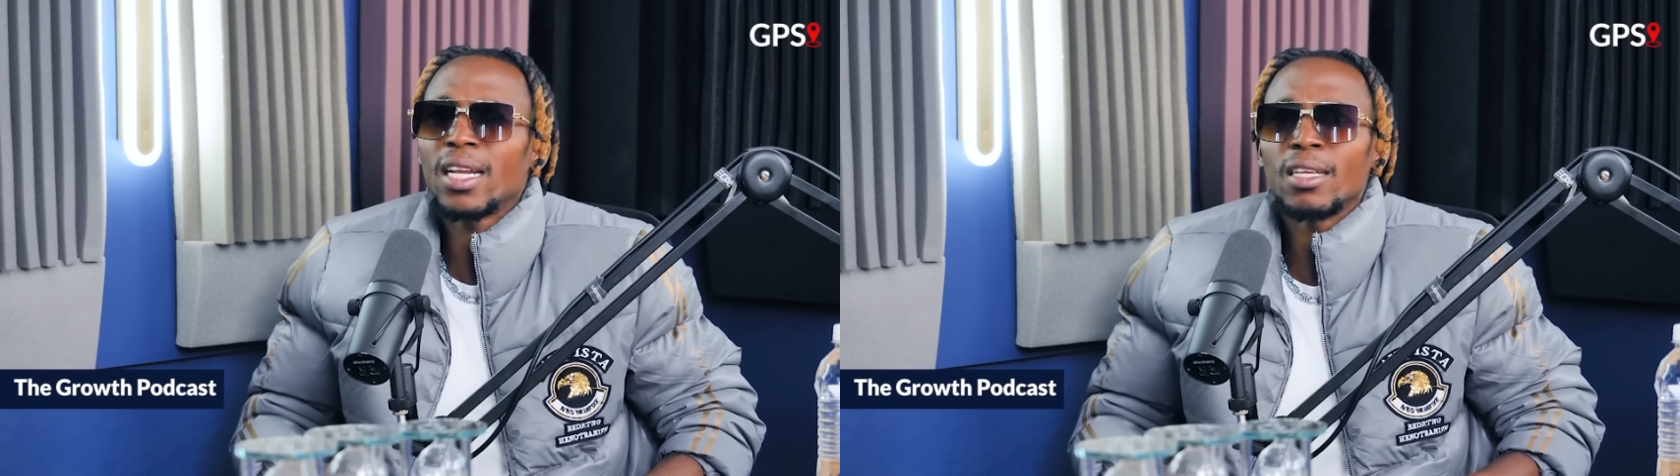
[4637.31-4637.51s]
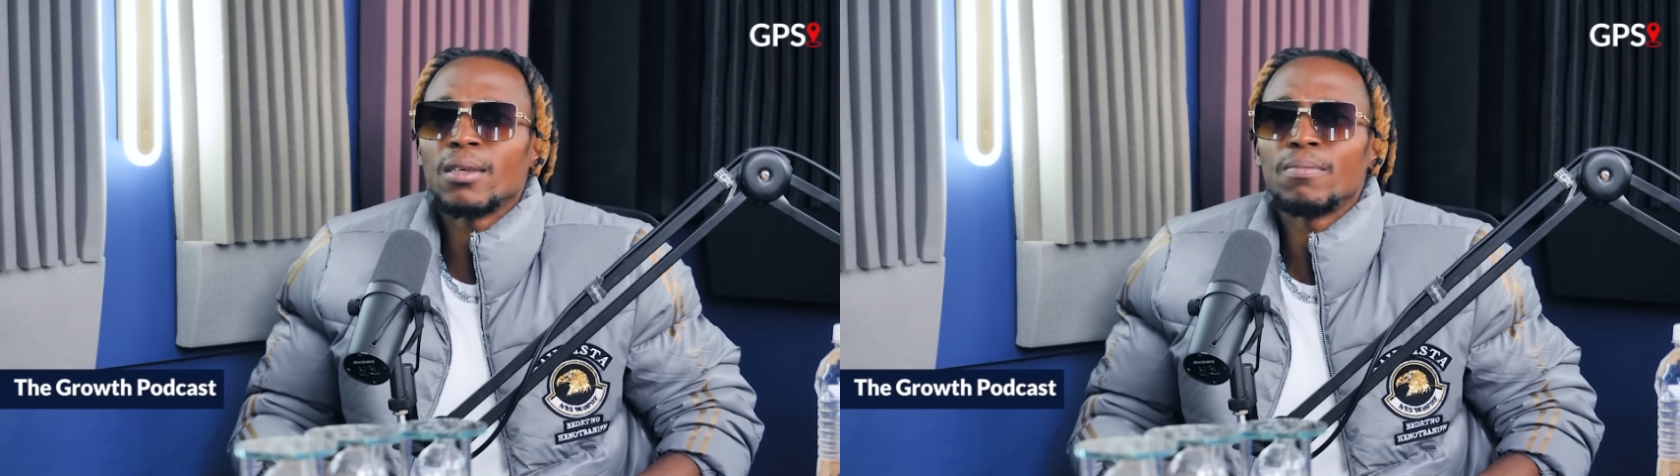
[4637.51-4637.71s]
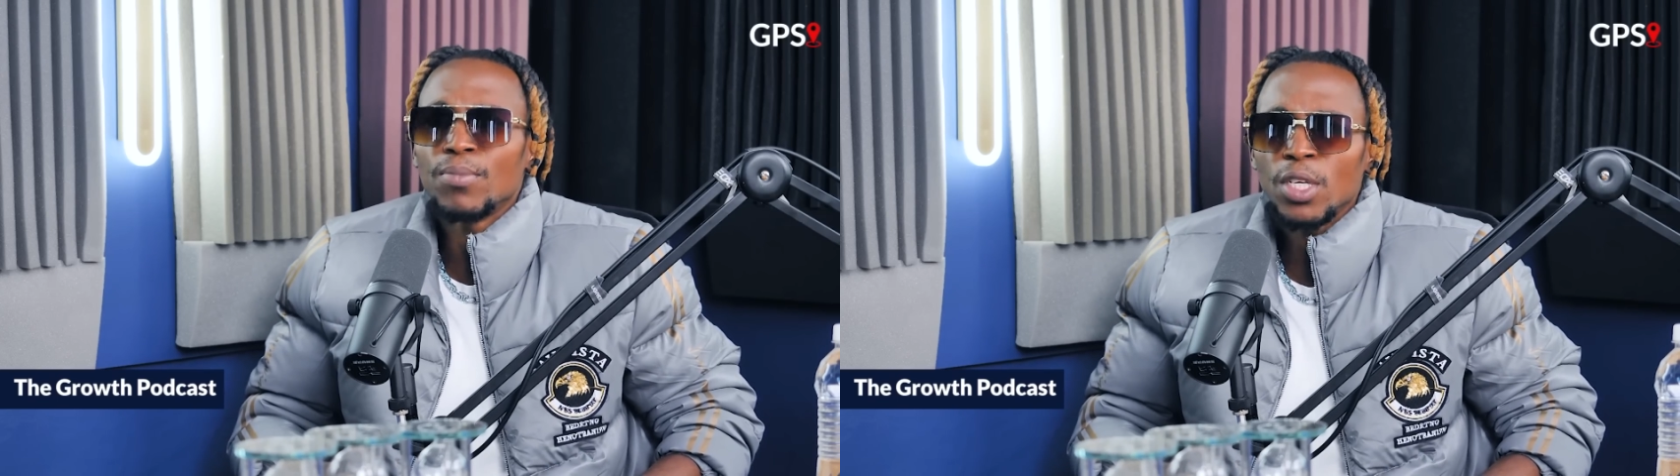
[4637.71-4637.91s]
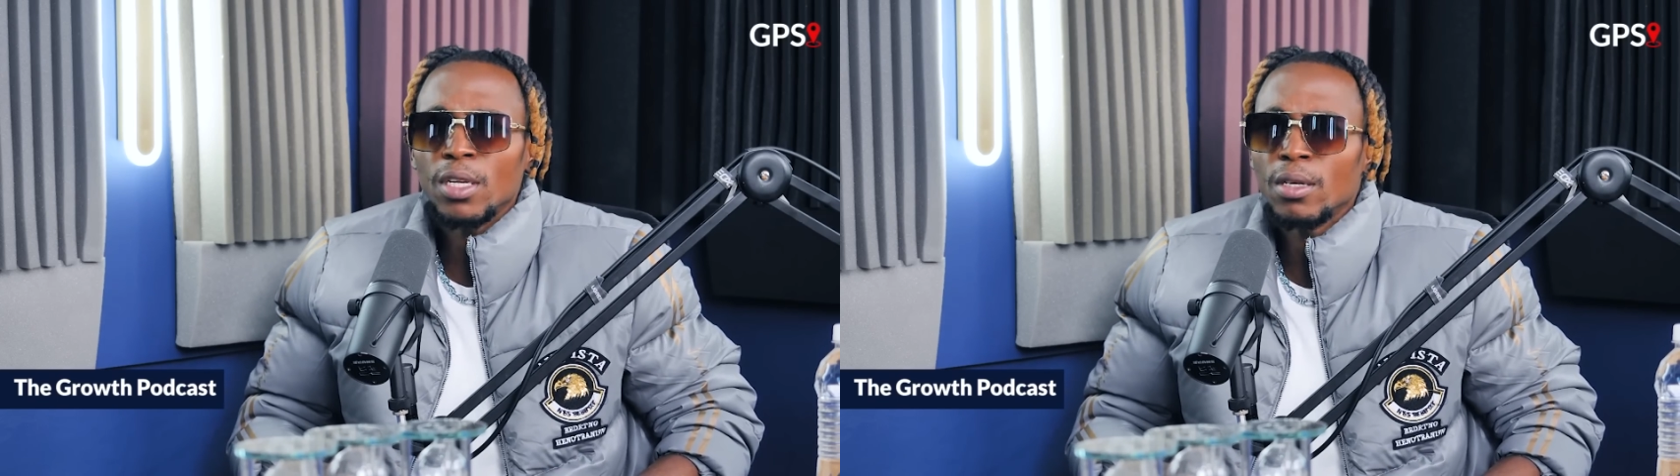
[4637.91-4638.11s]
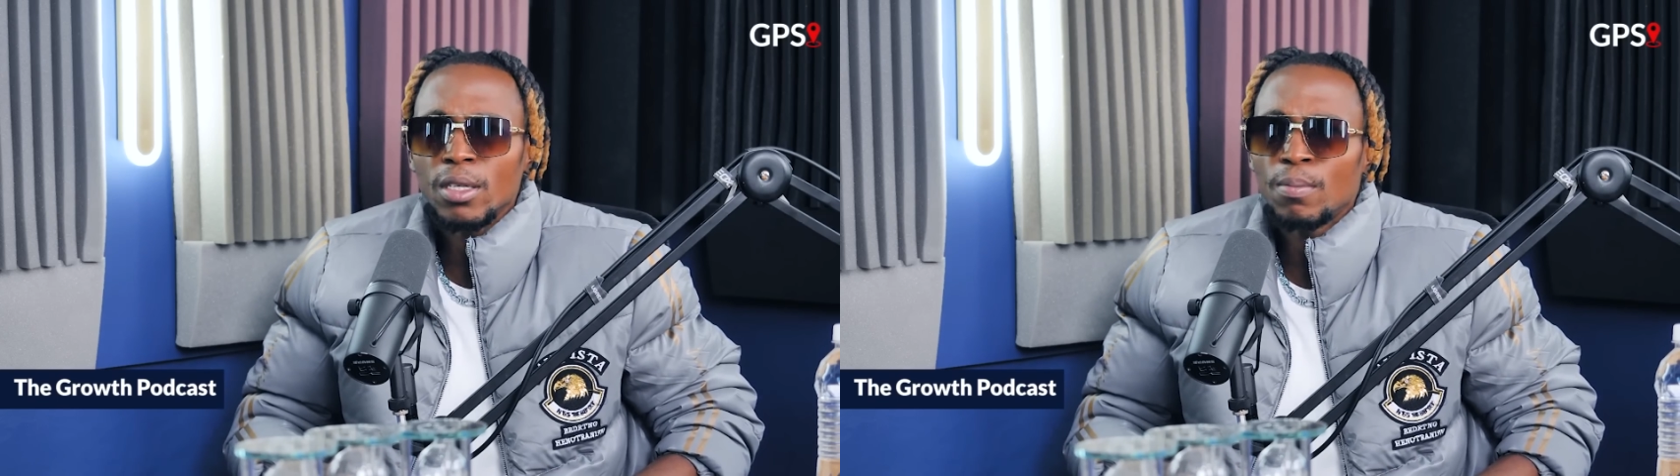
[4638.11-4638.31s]

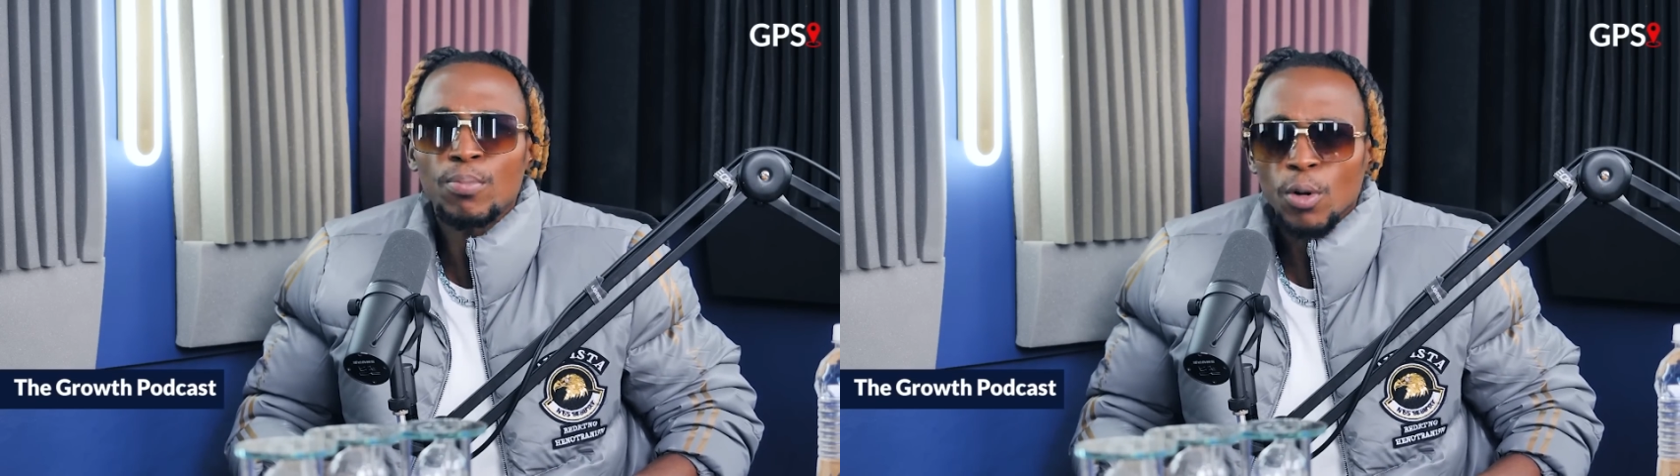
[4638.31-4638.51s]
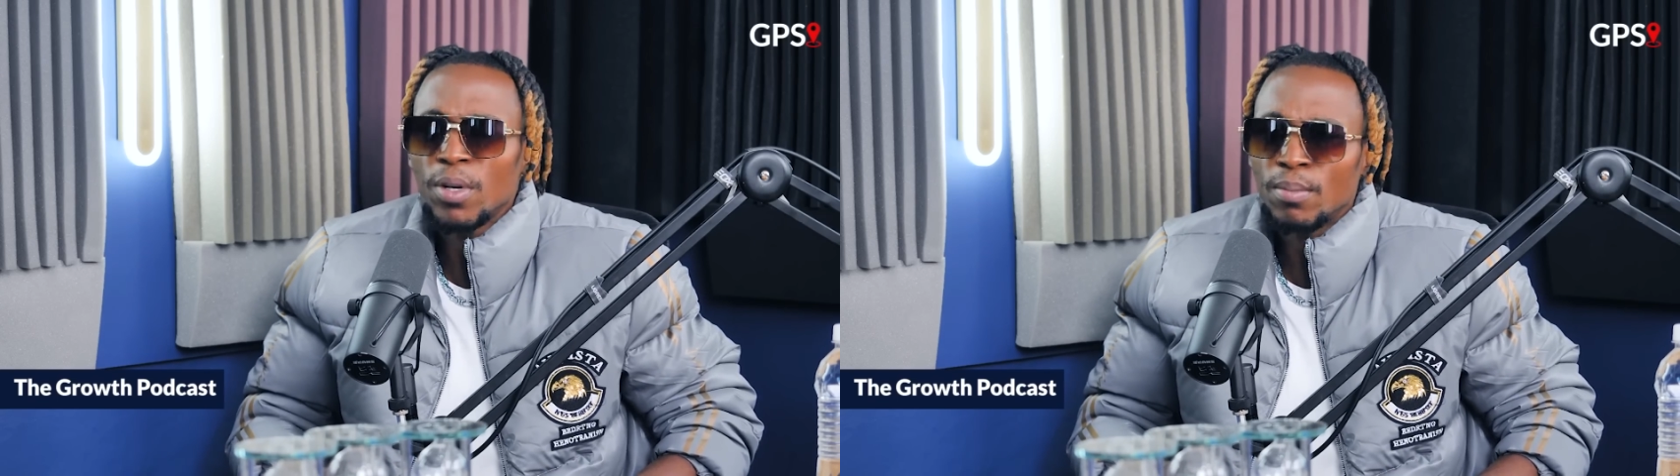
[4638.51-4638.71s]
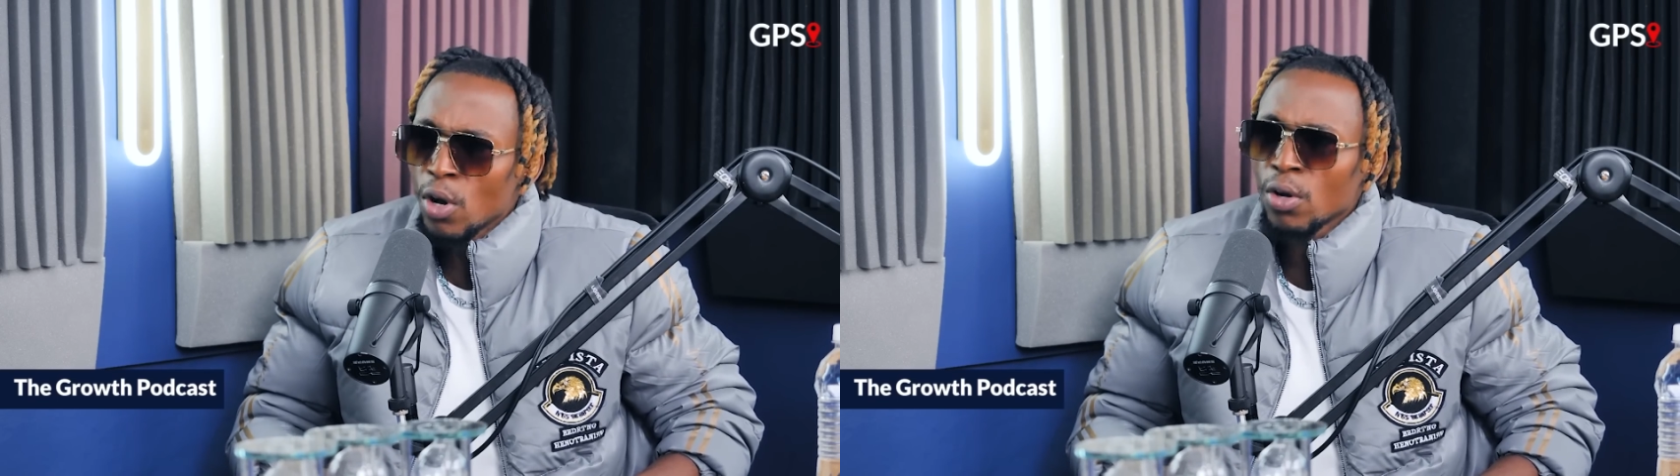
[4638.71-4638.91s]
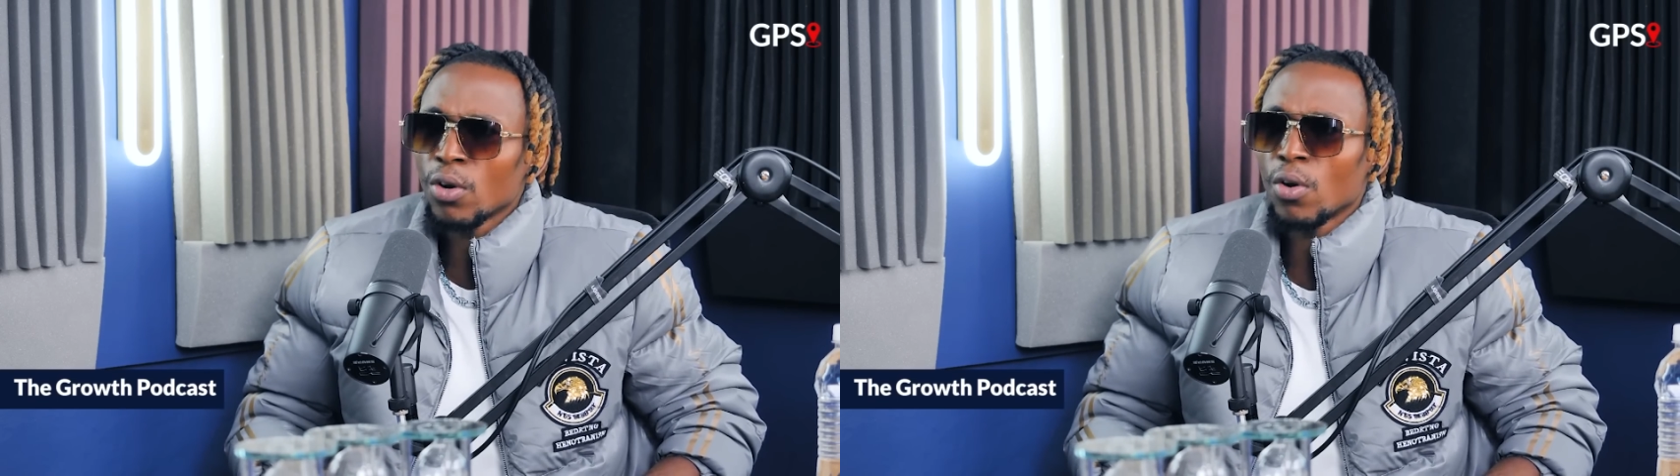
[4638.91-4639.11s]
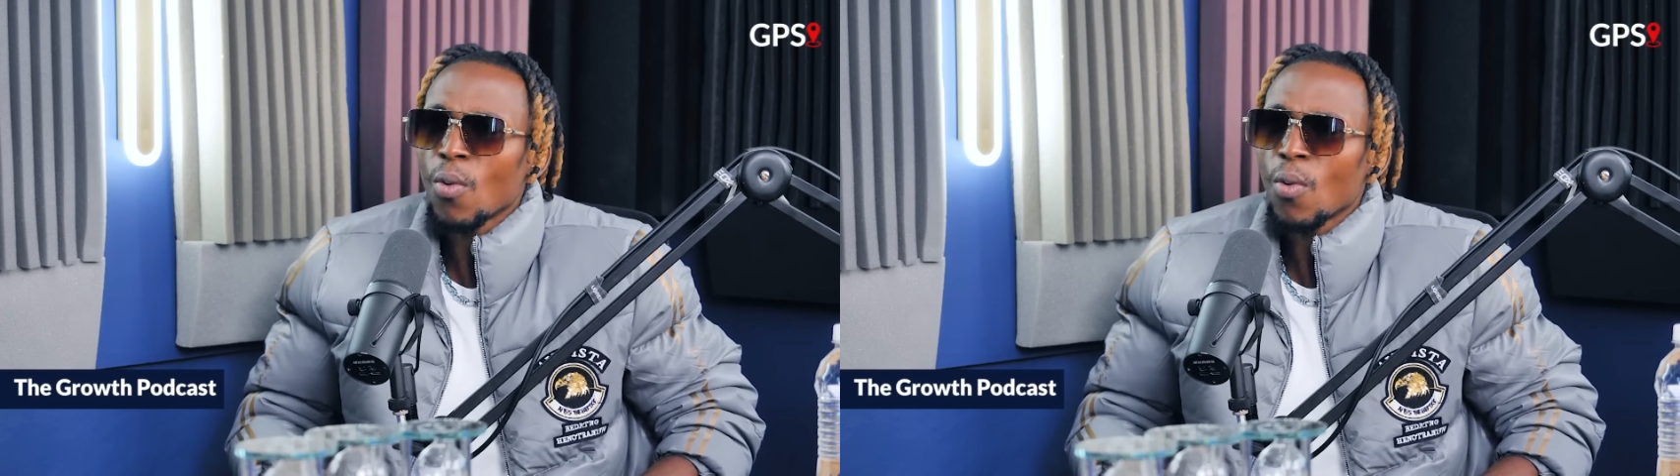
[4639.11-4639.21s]
any problem. No.